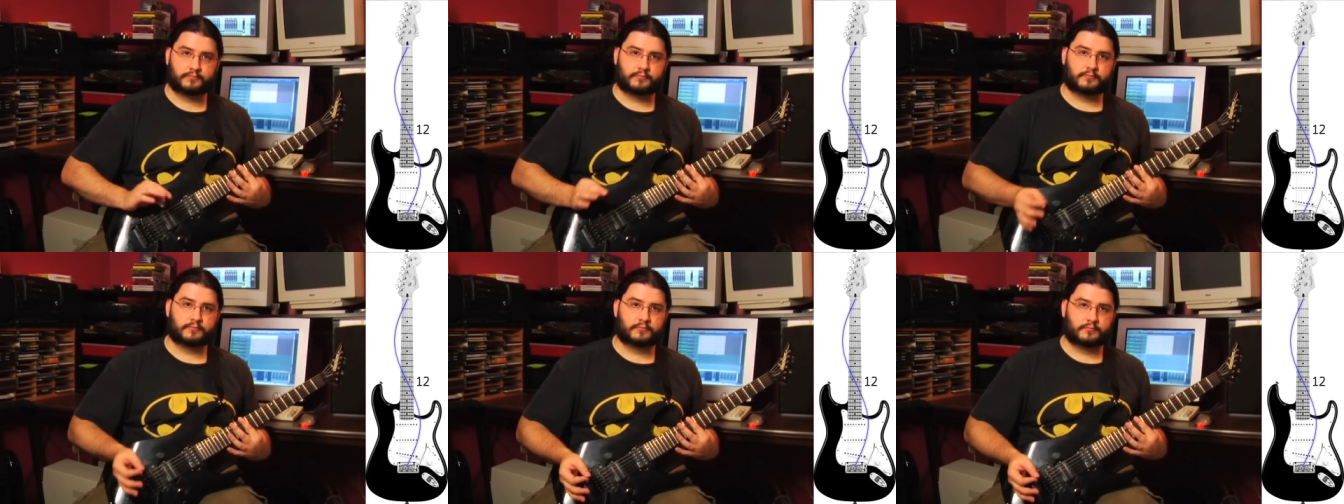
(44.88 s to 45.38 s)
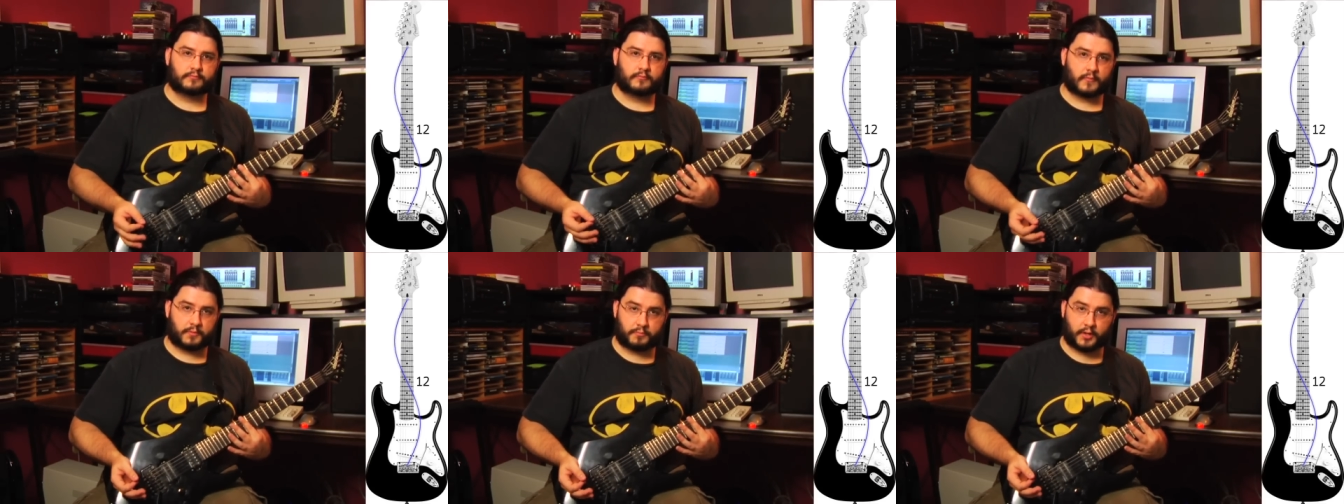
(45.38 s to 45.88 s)

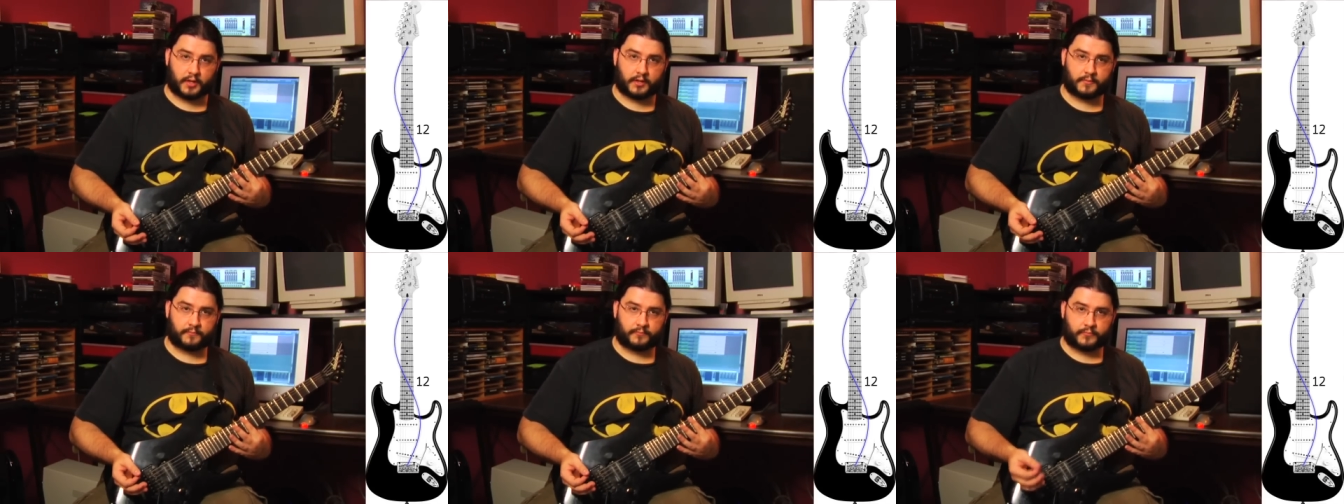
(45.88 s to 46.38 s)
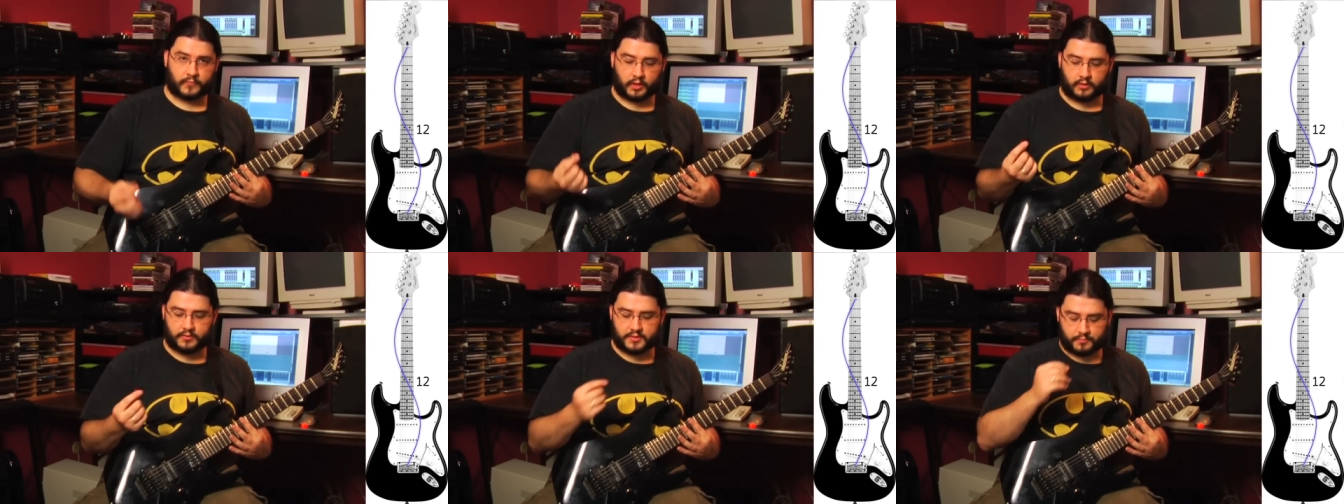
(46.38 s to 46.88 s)
and pick.
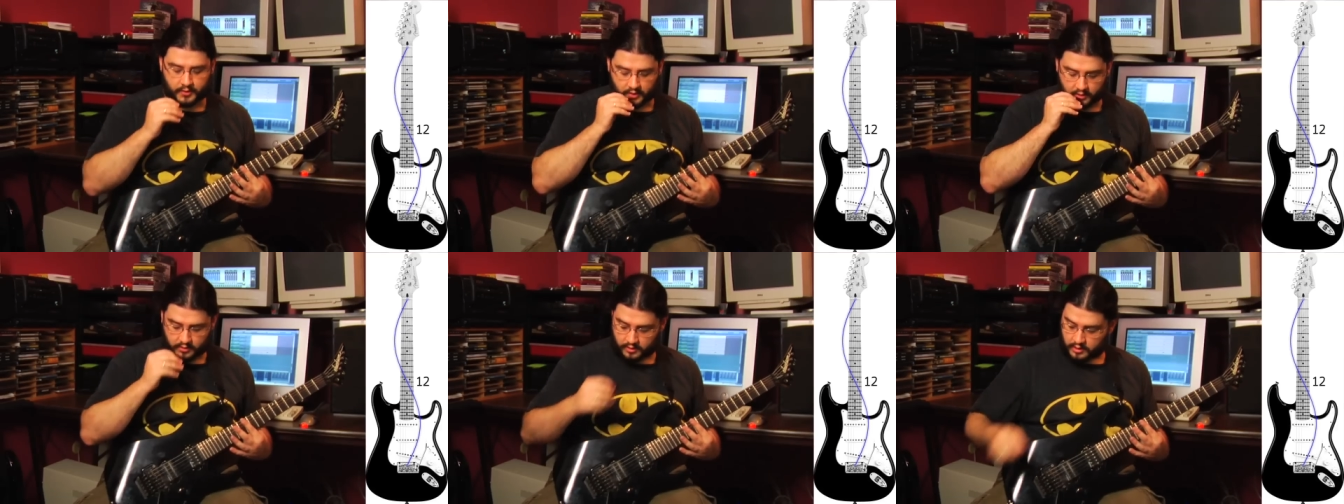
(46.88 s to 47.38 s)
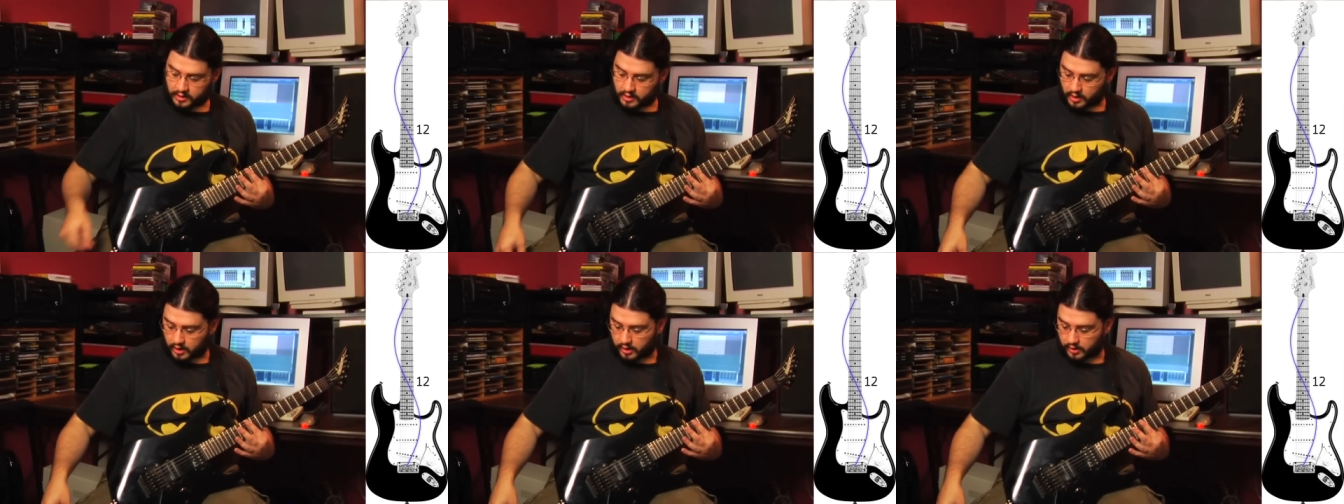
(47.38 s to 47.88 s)
You can use a pick,
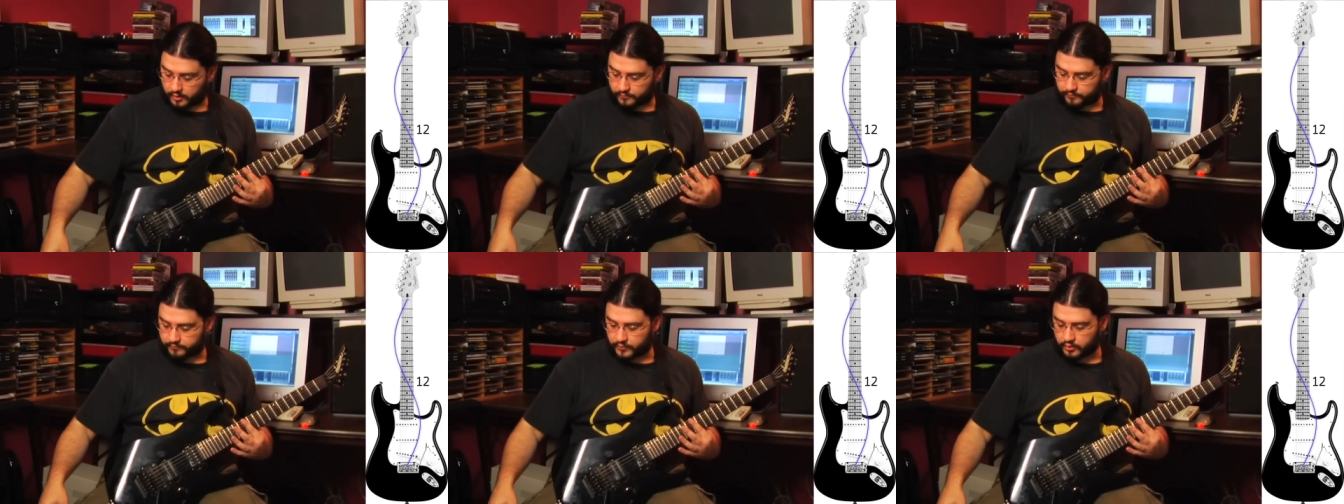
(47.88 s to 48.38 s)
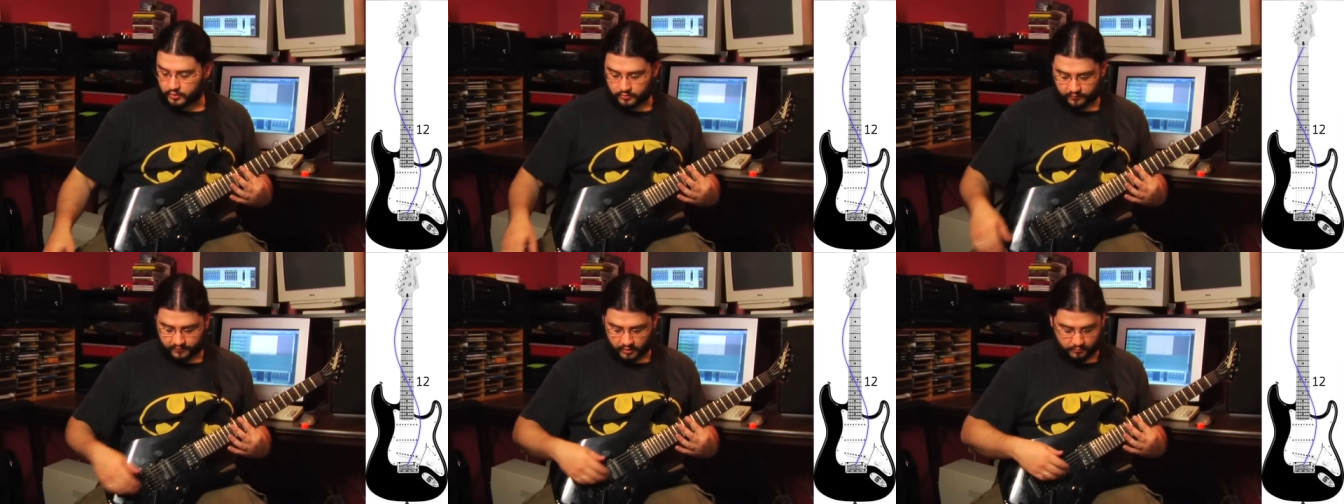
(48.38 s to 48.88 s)
um, you can
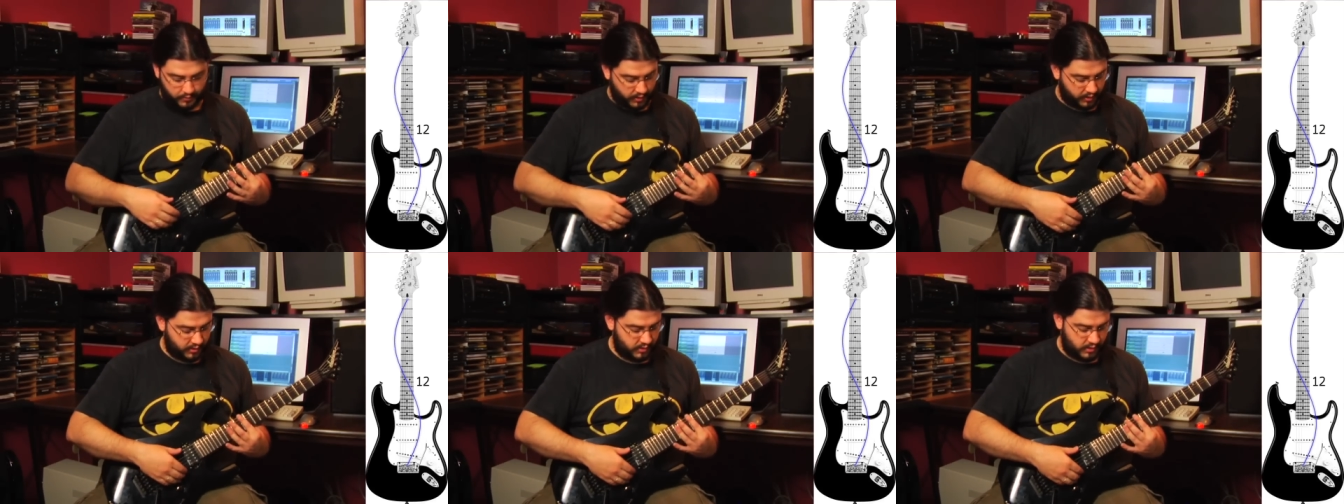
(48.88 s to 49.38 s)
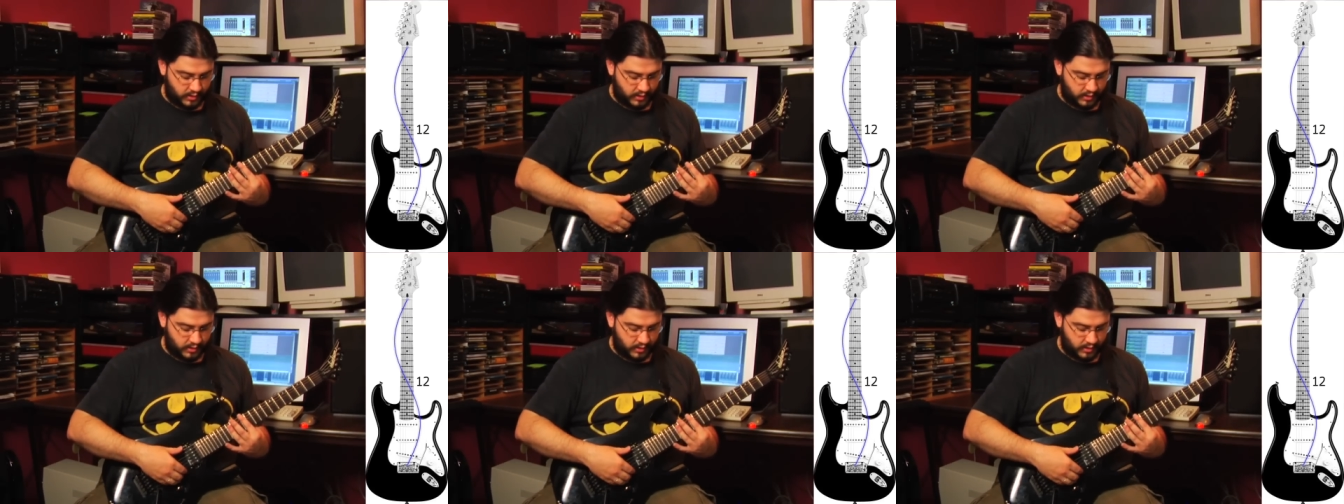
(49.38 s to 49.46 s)
do a finger pick,